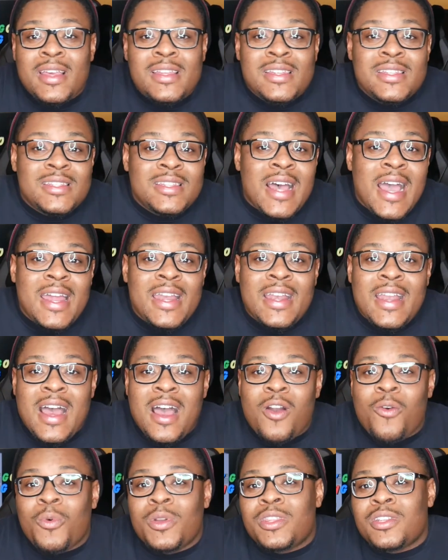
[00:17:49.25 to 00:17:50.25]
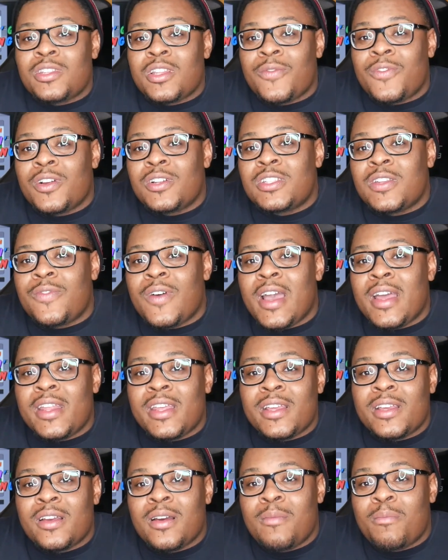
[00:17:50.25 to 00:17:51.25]
signing out with the Diversified
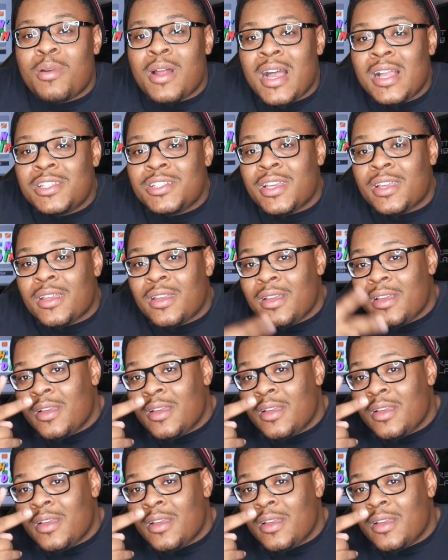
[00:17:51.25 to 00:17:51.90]
Income Project.